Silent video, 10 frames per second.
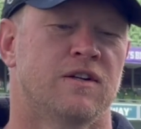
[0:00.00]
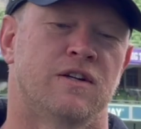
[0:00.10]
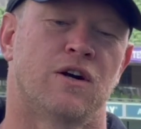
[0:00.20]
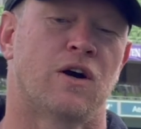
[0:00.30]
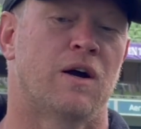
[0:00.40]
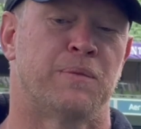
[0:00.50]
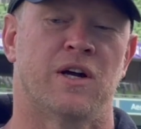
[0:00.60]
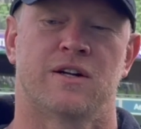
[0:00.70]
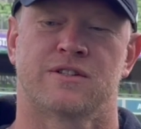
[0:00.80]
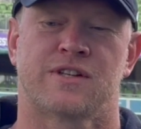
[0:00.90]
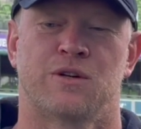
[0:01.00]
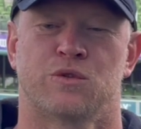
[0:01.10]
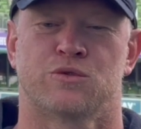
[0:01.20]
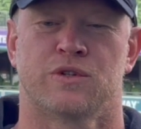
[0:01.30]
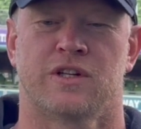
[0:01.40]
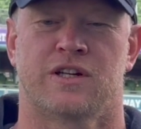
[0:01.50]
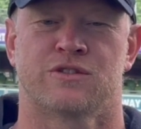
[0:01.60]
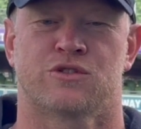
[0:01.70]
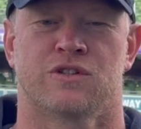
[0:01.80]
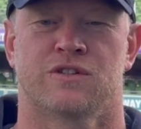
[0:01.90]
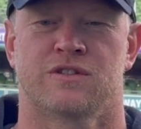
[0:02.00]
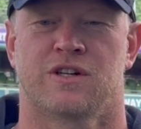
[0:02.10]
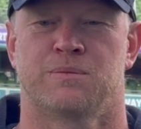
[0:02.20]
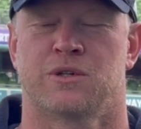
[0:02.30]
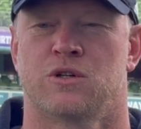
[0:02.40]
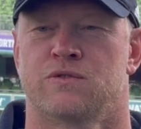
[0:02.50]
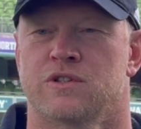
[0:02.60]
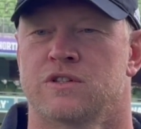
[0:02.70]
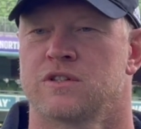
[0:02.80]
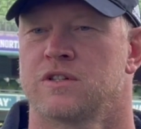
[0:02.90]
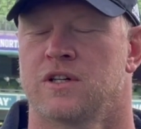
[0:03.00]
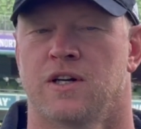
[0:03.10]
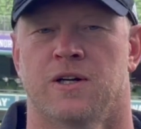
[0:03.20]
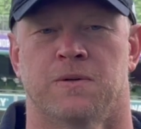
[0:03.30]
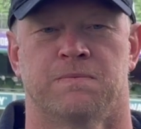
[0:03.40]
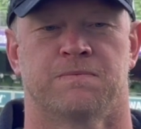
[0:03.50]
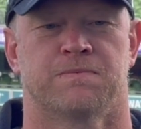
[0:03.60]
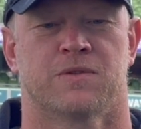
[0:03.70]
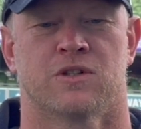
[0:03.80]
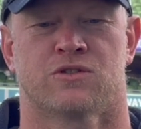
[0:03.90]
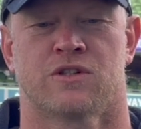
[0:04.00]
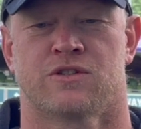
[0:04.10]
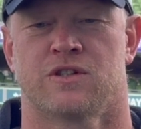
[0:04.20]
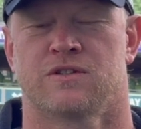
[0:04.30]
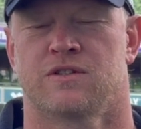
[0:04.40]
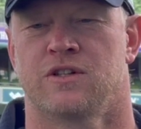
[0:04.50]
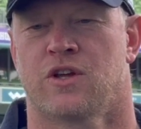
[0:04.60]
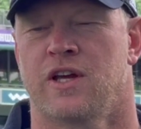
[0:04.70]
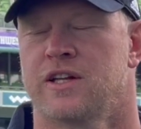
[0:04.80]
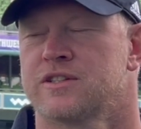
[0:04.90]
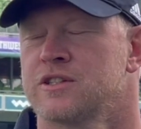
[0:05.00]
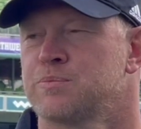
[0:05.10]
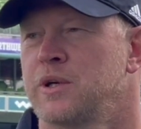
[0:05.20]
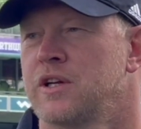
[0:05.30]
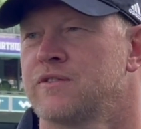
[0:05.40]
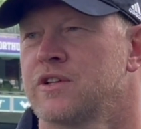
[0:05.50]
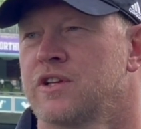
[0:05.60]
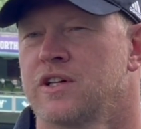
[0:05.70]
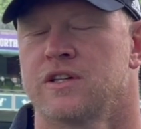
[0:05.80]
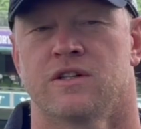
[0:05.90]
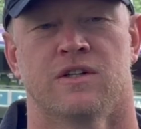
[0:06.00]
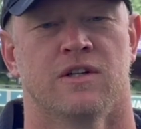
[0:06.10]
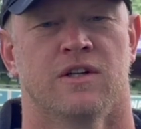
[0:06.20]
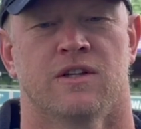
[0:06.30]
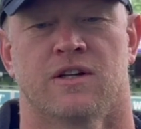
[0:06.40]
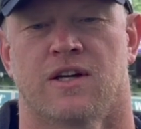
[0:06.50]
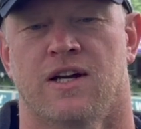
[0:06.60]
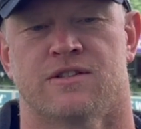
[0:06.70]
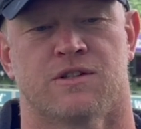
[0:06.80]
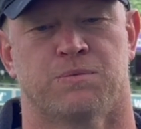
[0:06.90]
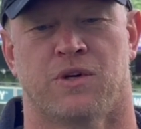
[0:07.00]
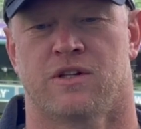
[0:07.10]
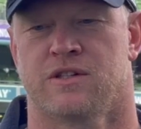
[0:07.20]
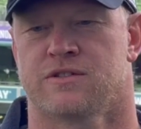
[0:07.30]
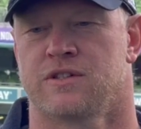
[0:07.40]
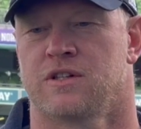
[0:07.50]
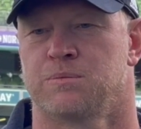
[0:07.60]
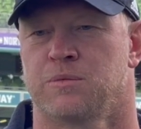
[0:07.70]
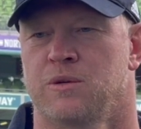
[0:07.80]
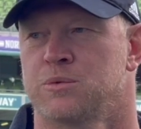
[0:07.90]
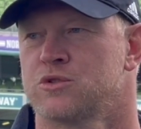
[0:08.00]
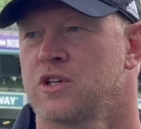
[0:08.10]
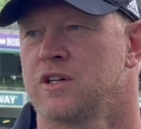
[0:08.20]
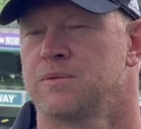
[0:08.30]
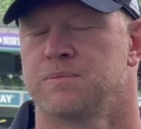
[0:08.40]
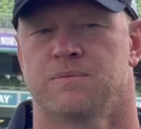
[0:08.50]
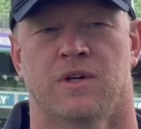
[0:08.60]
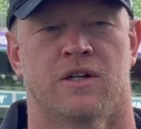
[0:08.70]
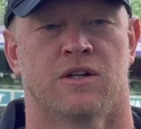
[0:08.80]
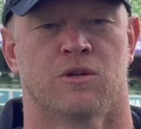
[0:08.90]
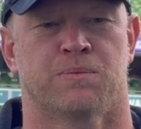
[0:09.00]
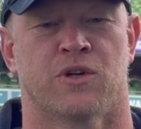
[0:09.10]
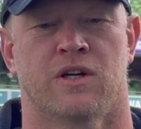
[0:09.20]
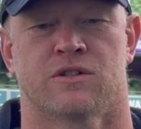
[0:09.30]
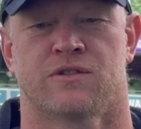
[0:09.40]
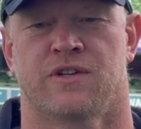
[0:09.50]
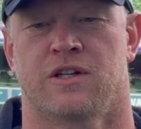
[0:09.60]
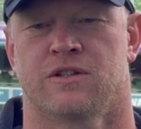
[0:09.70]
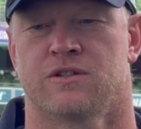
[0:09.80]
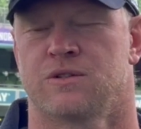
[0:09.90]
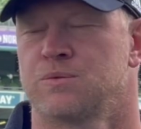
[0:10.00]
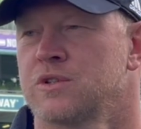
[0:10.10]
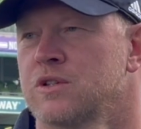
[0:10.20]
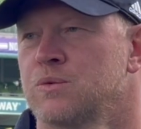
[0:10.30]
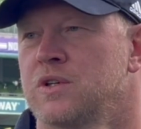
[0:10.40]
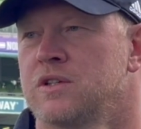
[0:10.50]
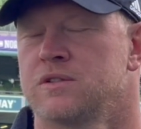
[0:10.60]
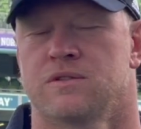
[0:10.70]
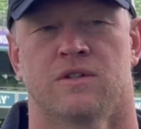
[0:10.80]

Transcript: You know, I'll be honest, I was really concerned coming over just because you can't anticipate everything. The guys that planned this did an unbelievable job, and our players have handled it really well.